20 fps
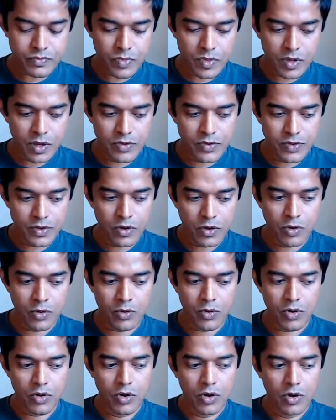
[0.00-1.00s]

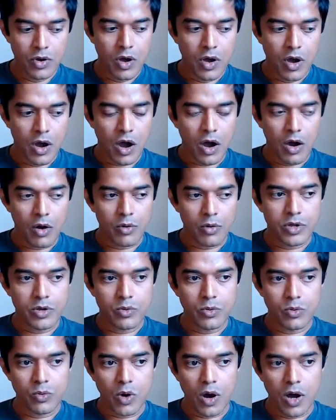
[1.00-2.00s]
So how do you
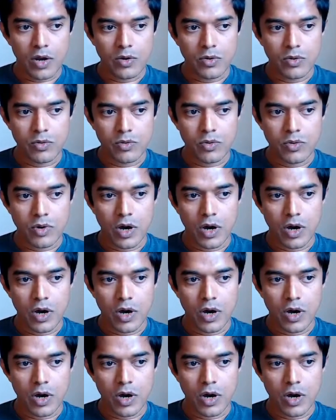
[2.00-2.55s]
want to